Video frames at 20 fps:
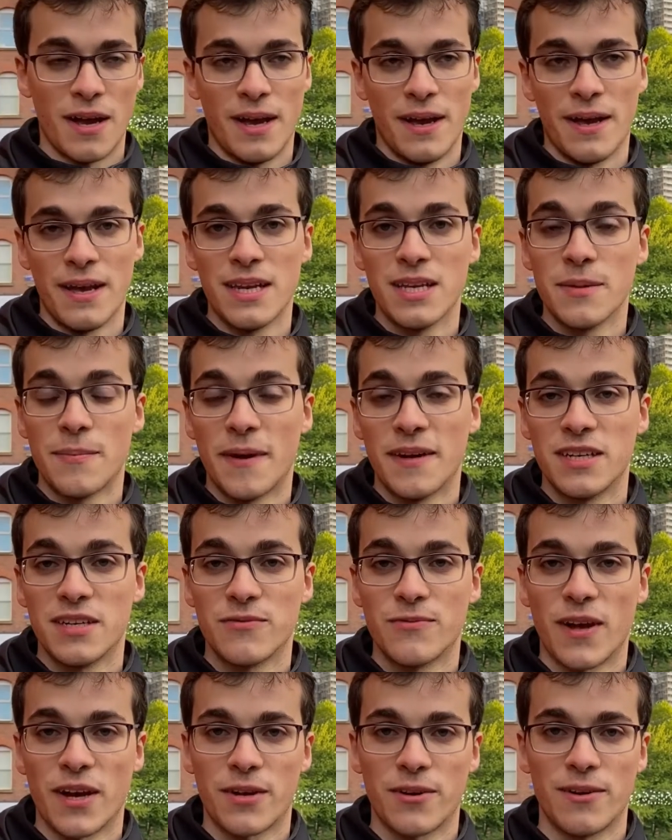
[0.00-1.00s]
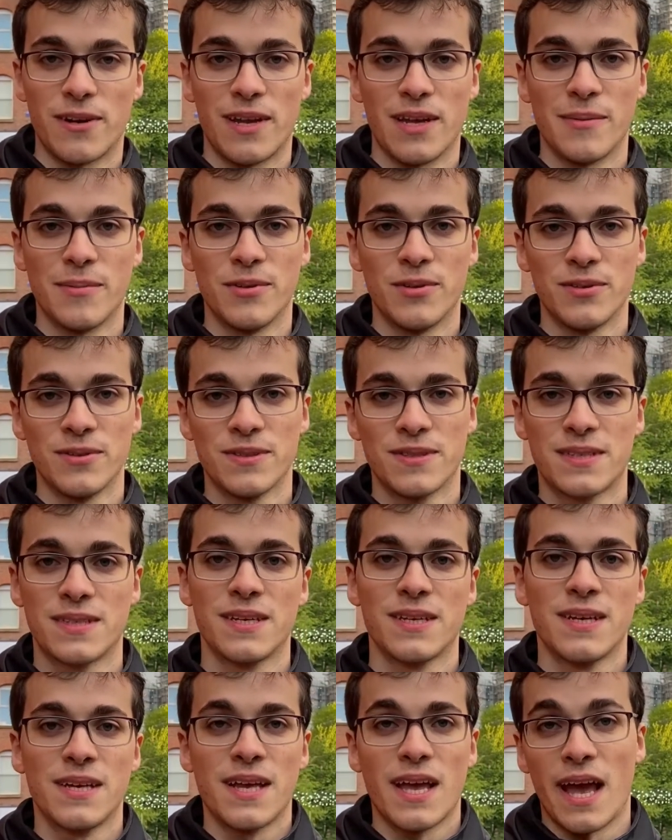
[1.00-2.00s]
independent record labels,
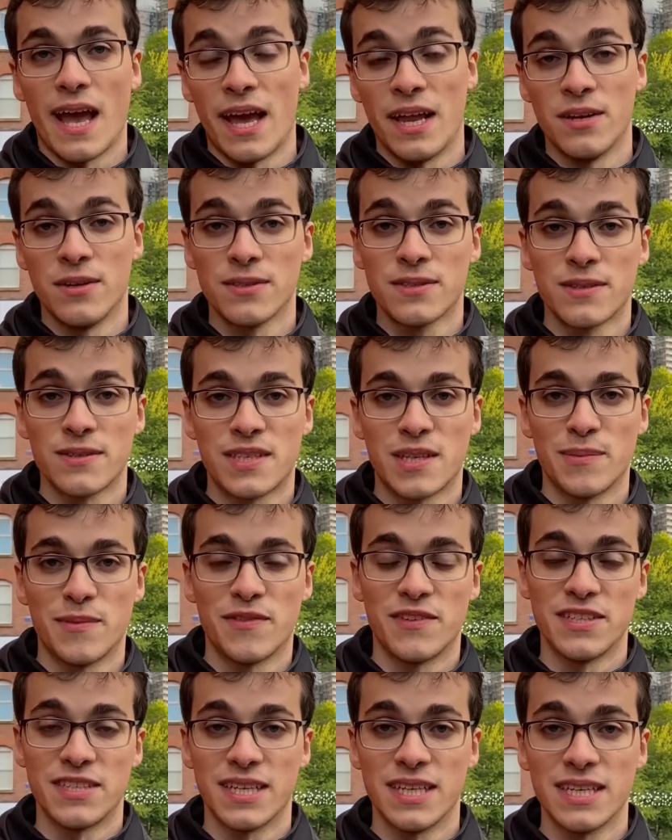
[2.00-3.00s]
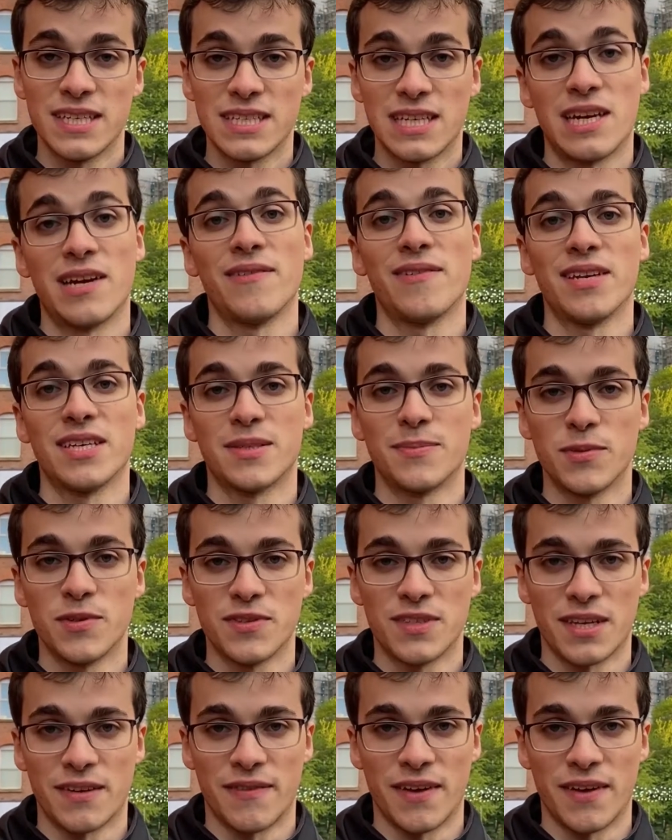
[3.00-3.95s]
and also some of the city's liveliest music